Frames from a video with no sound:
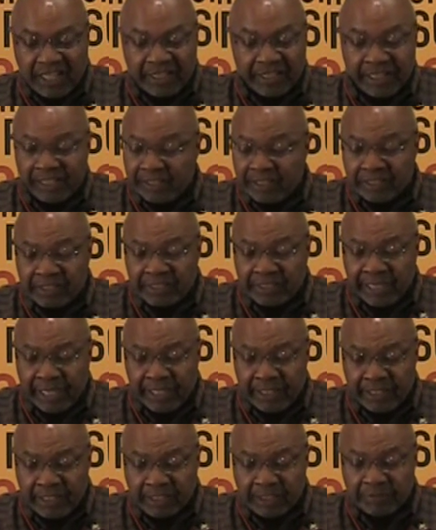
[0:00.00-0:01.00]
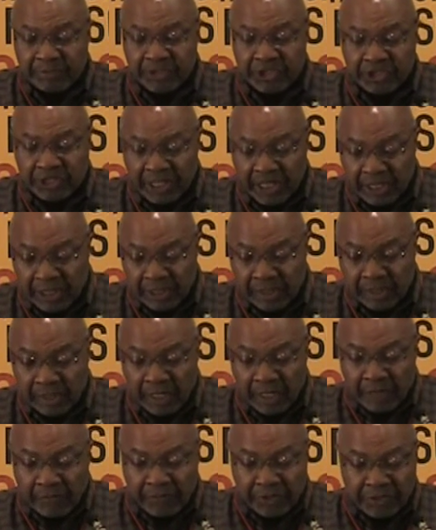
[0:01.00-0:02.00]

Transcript: then this state is a machine